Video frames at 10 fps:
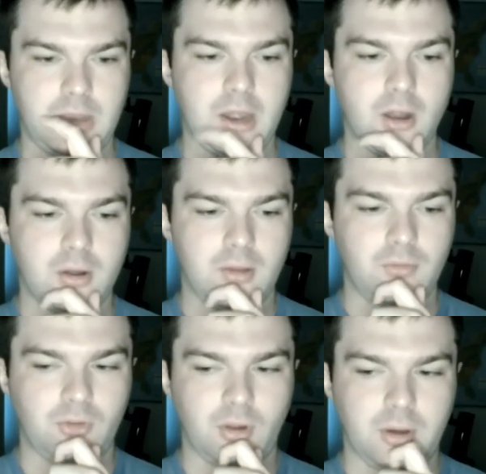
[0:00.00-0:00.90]

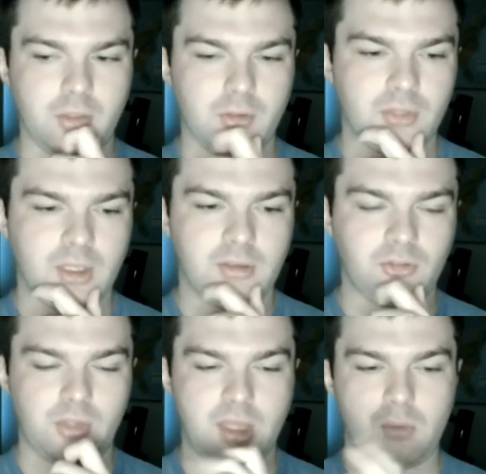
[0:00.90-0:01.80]
narratives on other things,
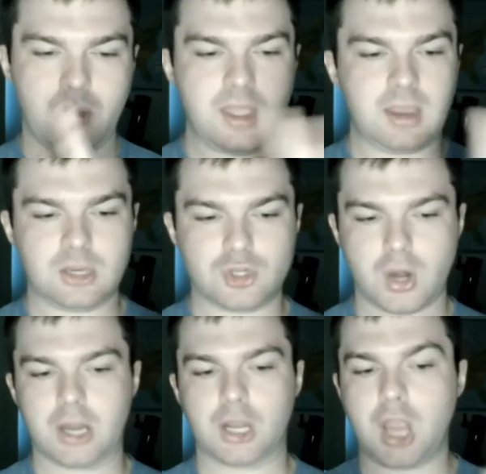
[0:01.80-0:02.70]
so that way they can
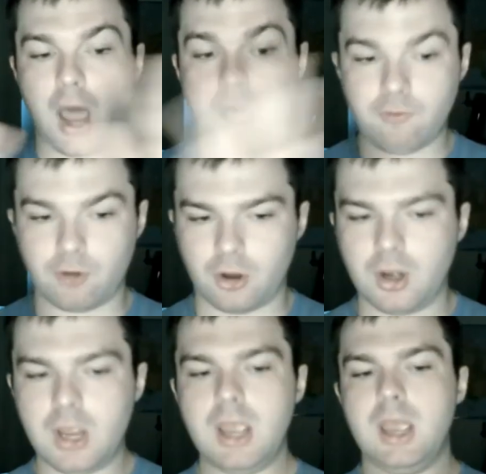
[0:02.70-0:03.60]
try to
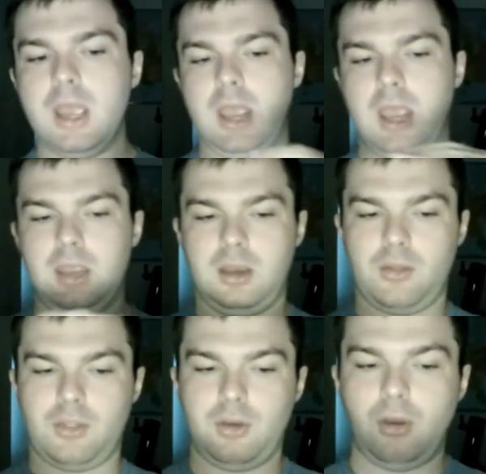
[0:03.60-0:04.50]
cover, you
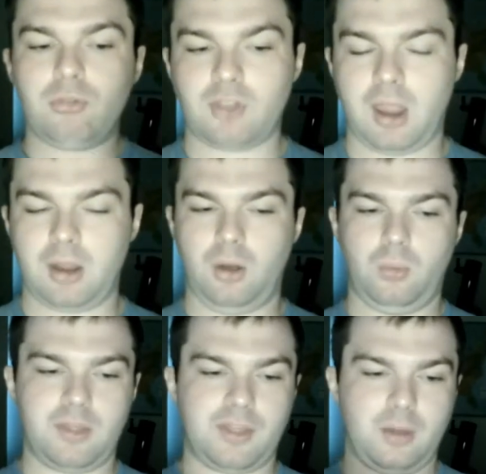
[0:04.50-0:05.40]
know, the news
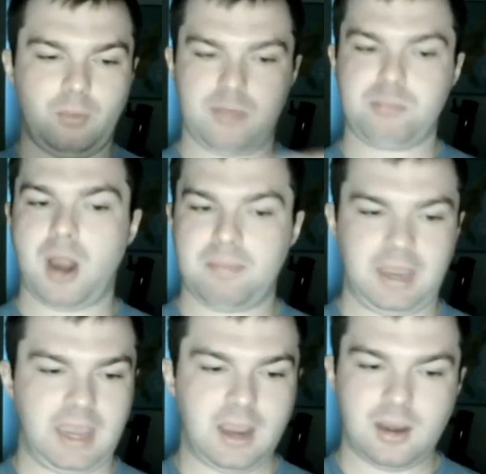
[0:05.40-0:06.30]
cycle with
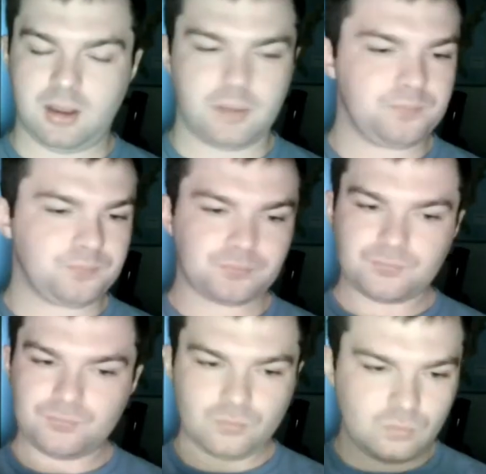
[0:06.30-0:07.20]
propaganda
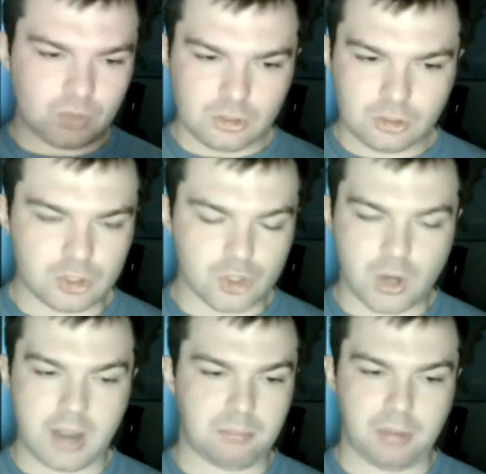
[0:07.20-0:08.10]
to
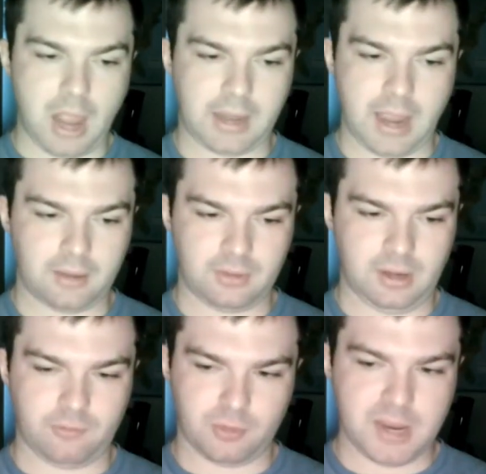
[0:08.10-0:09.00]
try to block out
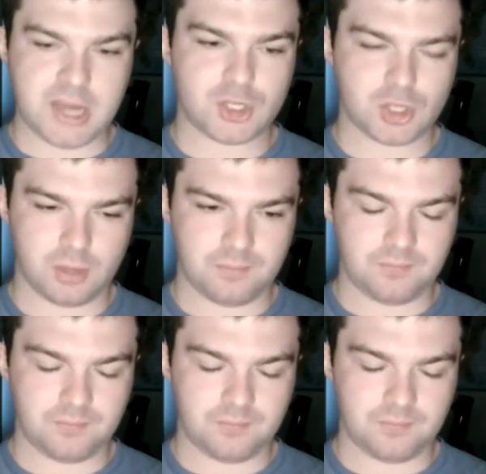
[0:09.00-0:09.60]
the information.